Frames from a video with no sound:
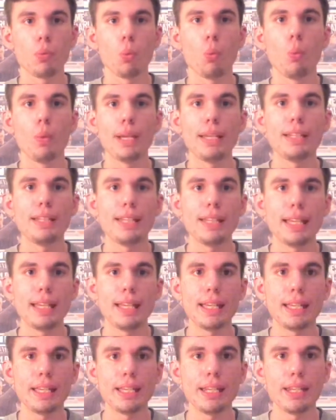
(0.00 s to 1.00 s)
We
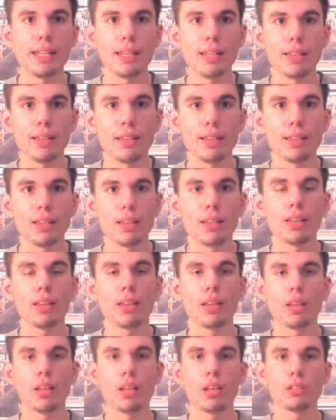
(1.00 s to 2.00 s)
need
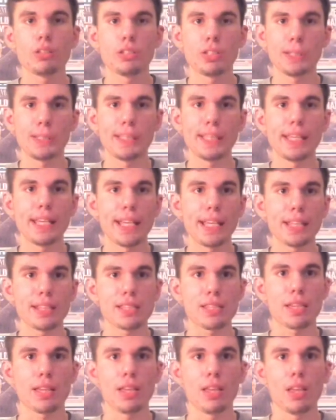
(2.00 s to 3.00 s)
to
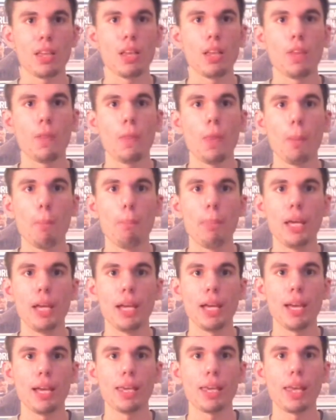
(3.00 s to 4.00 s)
get the
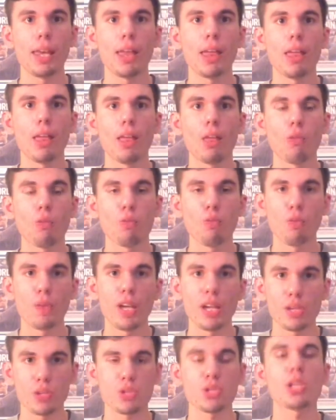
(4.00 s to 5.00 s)
big
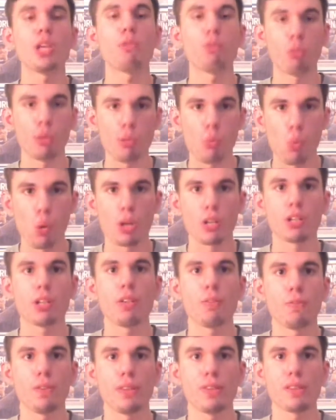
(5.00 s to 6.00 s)
fish if we want to
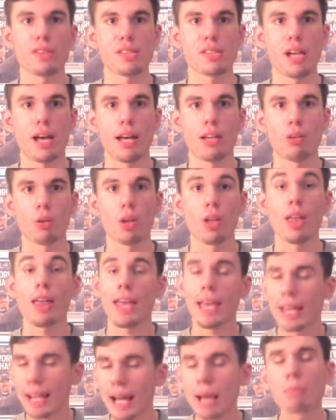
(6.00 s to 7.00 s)
defend this title.
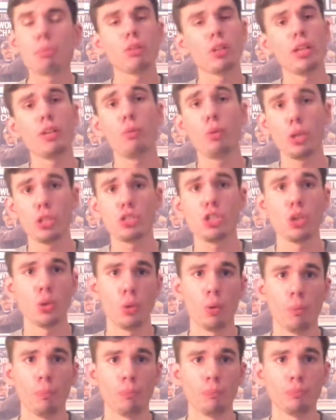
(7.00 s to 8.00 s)
And I believe we
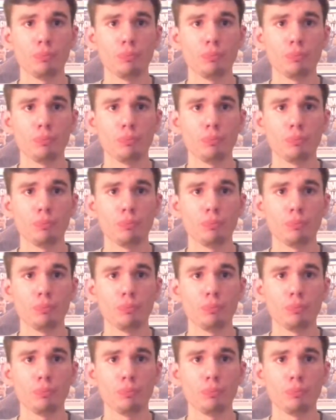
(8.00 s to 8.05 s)
do.